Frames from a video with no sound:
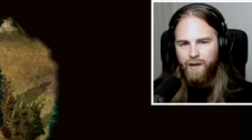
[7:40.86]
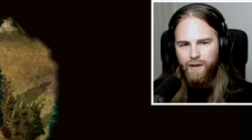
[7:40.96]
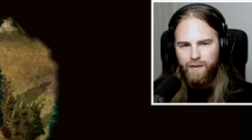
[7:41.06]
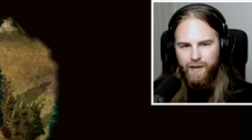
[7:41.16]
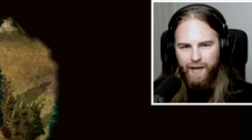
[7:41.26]

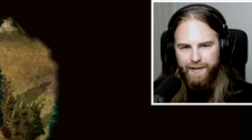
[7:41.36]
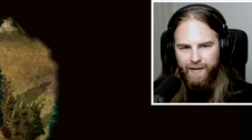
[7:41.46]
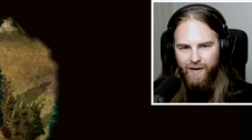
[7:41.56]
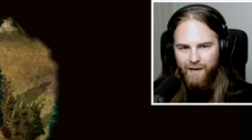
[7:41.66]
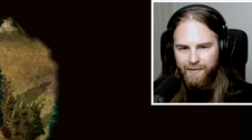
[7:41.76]
Okay,
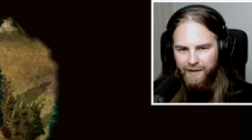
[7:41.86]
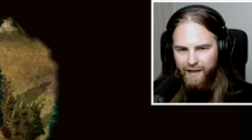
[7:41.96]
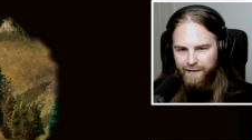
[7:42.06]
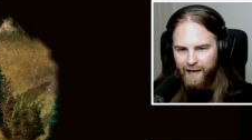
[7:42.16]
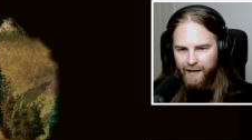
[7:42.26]
so I
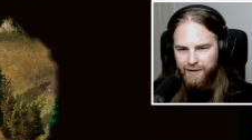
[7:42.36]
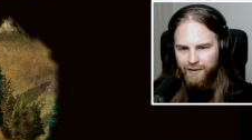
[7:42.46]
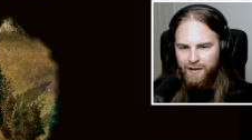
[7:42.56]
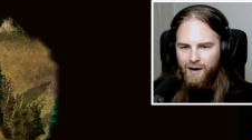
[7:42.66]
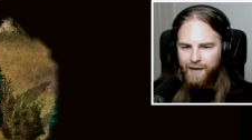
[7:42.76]
believe that
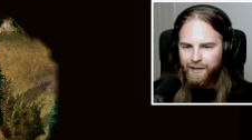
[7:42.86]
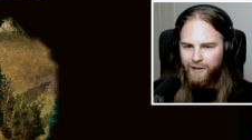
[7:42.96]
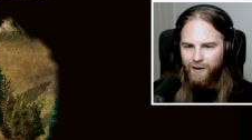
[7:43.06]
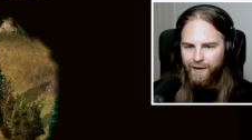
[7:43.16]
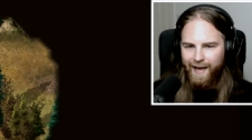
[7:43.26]
just around the
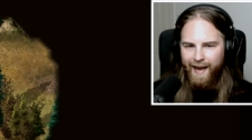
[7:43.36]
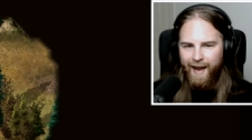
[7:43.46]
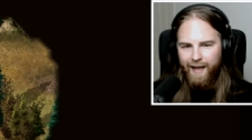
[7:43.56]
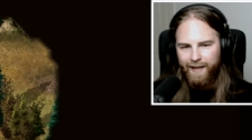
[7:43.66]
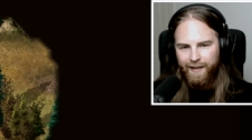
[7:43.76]
corner
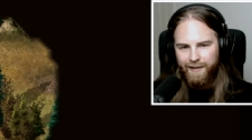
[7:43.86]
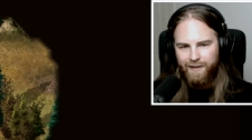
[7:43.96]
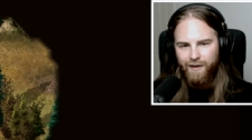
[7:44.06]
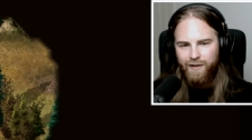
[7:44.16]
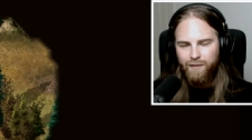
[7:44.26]
here there is
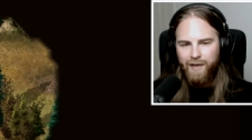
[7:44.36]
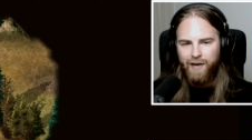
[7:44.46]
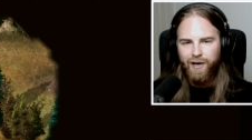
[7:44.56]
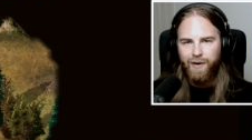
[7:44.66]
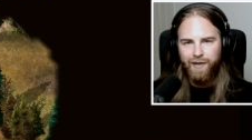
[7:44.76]
going to be
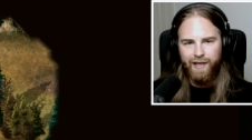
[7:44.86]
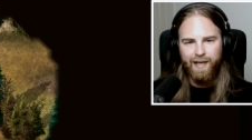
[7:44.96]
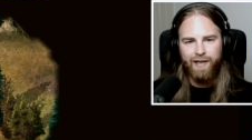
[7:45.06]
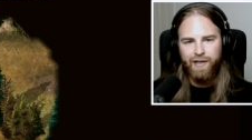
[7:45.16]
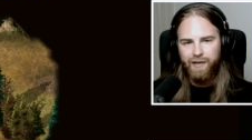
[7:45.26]
an ogre,
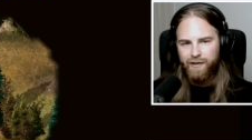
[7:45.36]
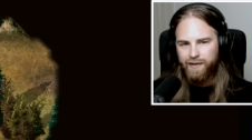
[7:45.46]
and